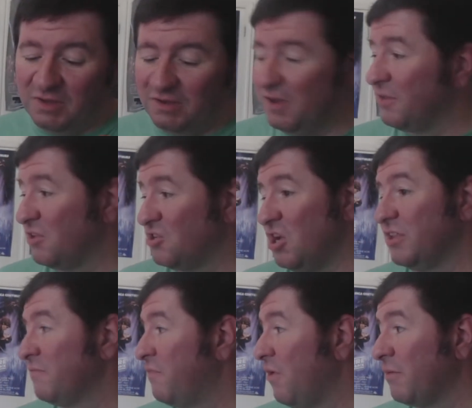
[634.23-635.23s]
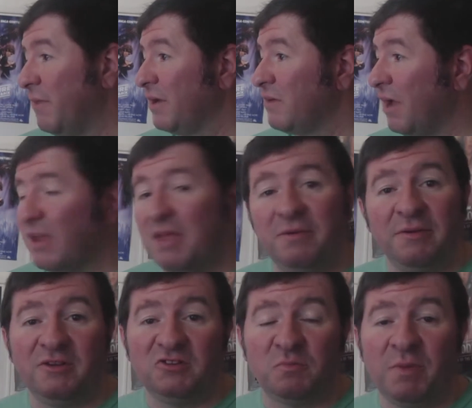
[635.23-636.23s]
Yeah, the chocolate frog I keep
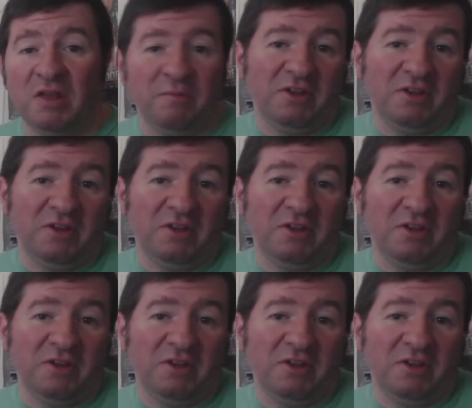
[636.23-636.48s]
it as a pet. It